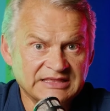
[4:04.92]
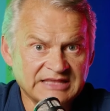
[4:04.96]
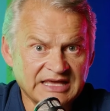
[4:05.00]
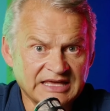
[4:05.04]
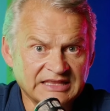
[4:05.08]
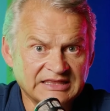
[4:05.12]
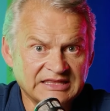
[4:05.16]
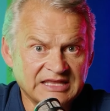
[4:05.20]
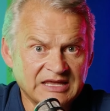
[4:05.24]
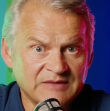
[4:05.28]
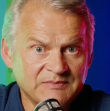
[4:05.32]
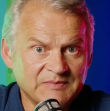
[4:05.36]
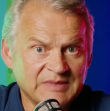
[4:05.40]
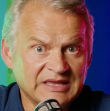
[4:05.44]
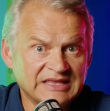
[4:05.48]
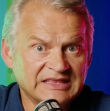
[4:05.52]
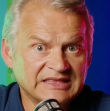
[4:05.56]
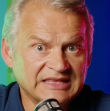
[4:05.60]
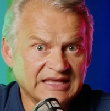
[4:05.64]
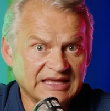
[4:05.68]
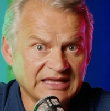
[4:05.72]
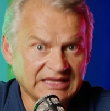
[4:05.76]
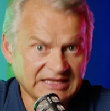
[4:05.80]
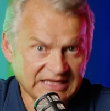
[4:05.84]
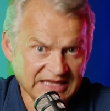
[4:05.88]
that they
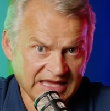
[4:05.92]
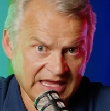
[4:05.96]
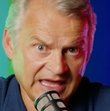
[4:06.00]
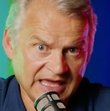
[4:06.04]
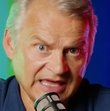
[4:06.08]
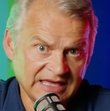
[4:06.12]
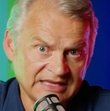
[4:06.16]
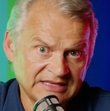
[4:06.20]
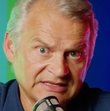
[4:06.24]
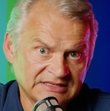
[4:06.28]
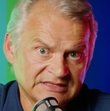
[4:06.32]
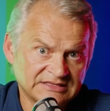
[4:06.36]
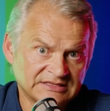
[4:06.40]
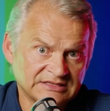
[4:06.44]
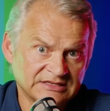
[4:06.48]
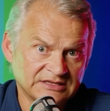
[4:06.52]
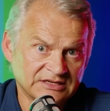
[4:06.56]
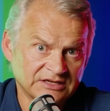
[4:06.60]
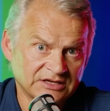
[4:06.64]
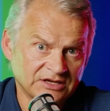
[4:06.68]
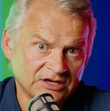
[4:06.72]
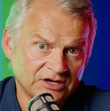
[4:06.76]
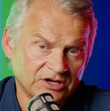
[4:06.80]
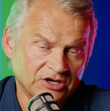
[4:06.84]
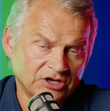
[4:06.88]
made their case
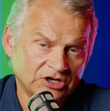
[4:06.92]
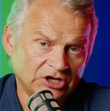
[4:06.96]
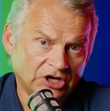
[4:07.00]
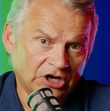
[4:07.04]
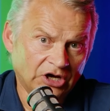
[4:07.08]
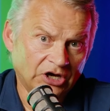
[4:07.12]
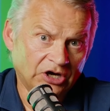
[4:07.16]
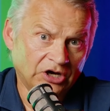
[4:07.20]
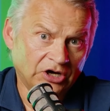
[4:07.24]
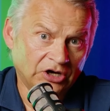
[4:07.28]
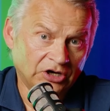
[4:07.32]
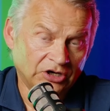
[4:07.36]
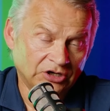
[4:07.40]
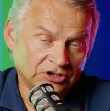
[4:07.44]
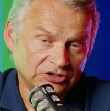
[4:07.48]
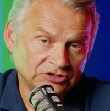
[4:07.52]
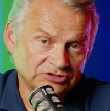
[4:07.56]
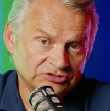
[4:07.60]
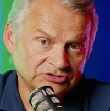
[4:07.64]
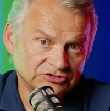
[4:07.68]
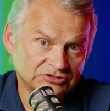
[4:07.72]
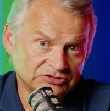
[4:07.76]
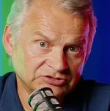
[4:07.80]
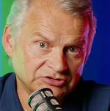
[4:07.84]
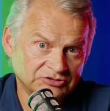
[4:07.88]
uh,
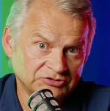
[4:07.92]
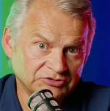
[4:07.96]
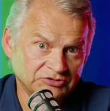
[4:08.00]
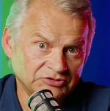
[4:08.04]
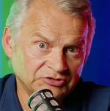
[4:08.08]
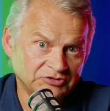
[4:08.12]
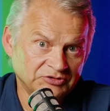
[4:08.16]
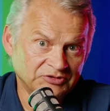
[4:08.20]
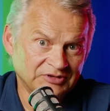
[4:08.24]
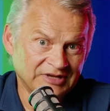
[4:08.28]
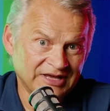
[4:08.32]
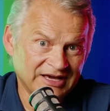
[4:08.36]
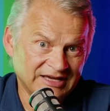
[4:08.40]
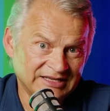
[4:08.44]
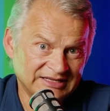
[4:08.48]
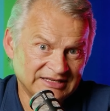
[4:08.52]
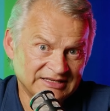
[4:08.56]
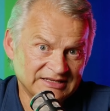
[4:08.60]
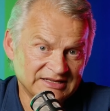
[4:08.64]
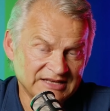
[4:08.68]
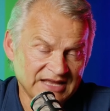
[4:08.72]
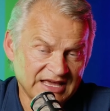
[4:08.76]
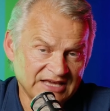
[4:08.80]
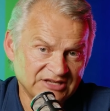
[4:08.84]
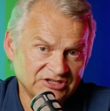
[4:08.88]
to
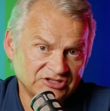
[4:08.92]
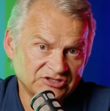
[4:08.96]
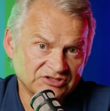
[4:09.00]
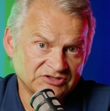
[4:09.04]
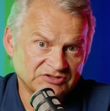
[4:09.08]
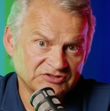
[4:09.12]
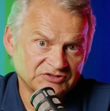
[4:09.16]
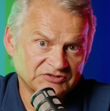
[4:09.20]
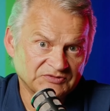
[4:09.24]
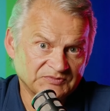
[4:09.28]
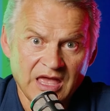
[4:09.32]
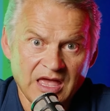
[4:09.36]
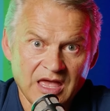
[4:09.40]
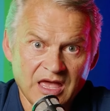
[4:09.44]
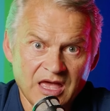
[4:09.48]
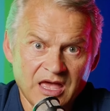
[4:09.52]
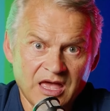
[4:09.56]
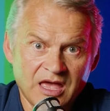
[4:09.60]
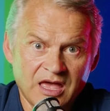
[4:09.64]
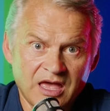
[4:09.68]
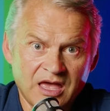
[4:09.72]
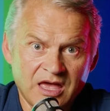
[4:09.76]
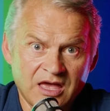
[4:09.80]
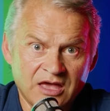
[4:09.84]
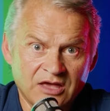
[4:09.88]
United Nations
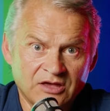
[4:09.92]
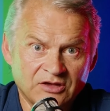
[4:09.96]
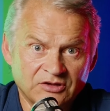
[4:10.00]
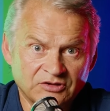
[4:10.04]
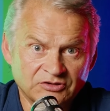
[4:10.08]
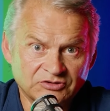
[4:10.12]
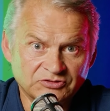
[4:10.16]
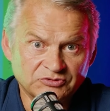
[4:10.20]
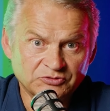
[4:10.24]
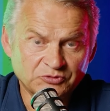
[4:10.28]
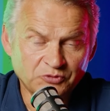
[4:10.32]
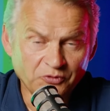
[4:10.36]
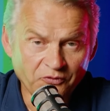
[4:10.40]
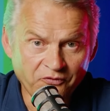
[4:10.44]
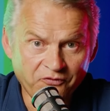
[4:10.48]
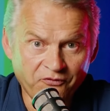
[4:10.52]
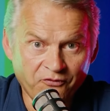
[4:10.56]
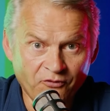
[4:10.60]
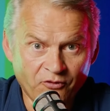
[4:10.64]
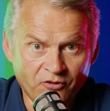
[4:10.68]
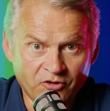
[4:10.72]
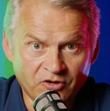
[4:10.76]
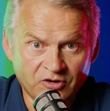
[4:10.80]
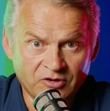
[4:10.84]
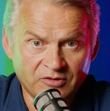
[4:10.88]
uh, to
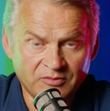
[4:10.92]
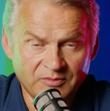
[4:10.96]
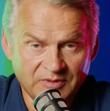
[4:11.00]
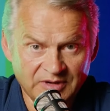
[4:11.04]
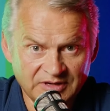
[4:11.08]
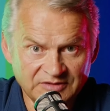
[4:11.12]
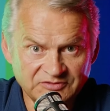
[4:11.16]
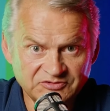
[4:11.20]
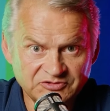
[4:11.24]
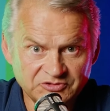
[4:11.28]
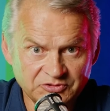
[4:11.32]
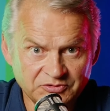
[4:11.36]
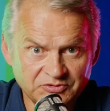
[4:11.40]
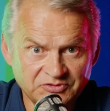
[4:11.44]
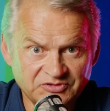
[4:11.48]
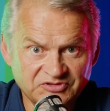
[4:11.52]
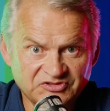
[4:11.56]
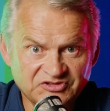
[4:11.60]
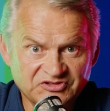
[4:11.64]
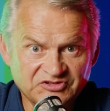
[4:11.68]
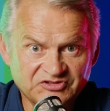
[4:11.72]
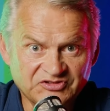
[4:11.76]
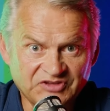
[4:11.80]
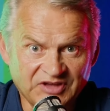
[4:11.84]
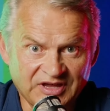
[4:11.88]
form a
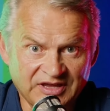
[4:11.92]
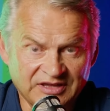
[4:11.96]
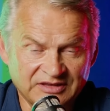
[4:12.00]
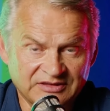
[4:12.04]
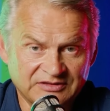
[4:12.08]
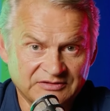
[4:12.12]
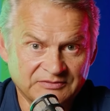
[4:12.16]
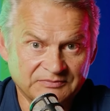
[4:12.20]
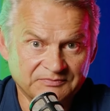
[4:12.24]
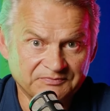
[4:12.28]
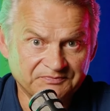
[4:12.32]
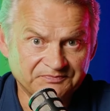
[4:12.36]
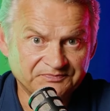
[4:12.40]
Jewish state.